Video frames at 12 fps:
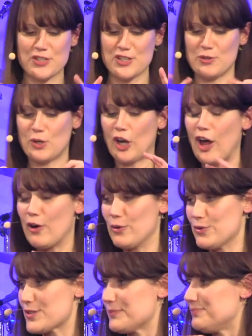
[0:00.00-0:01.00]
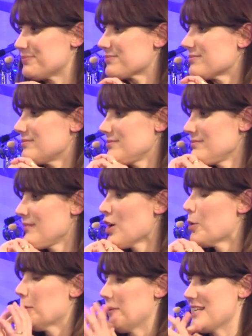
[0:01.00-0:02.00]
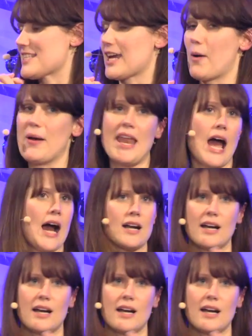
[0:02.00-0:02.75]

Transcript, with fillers: New Clothes a couple of weeks ago, and I,